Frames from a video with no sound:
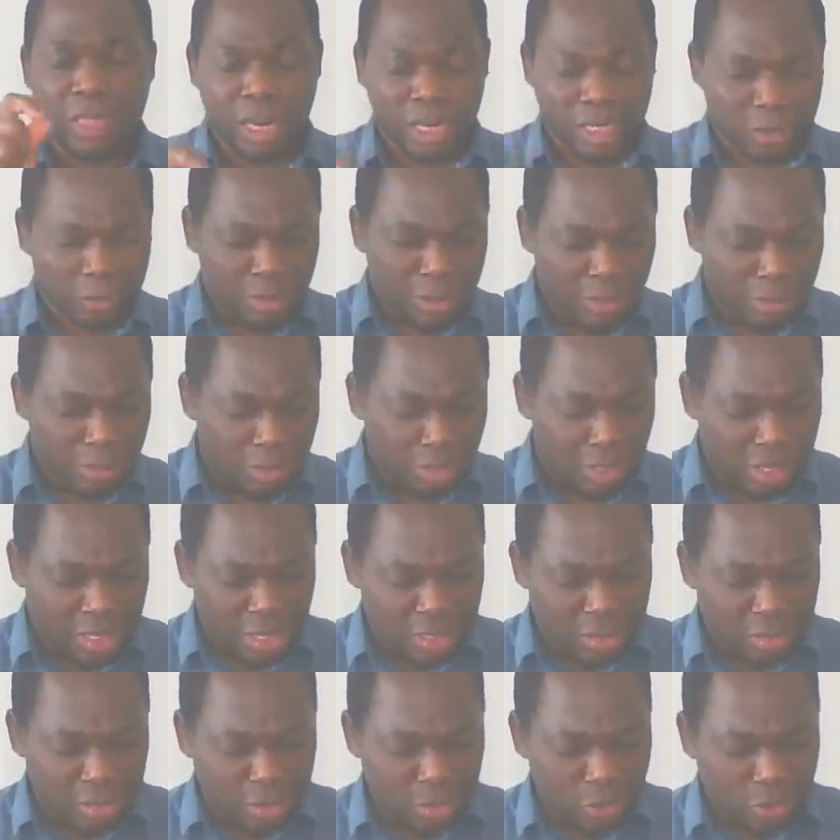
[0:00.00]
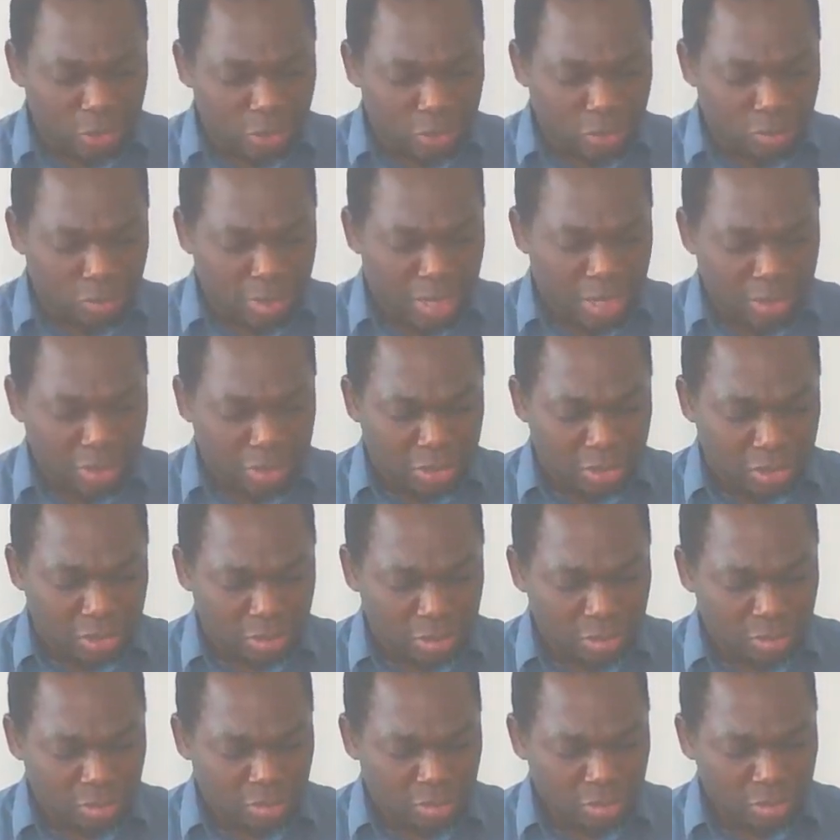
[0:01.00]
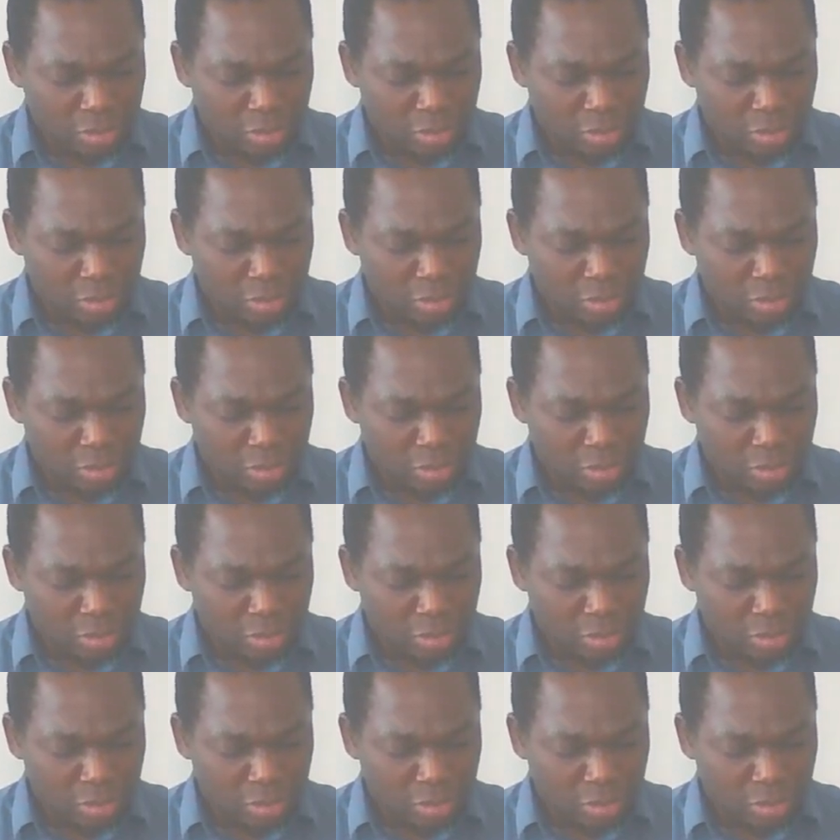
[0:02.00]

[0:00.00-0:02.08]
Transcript: that has been done against the Yoruba nation.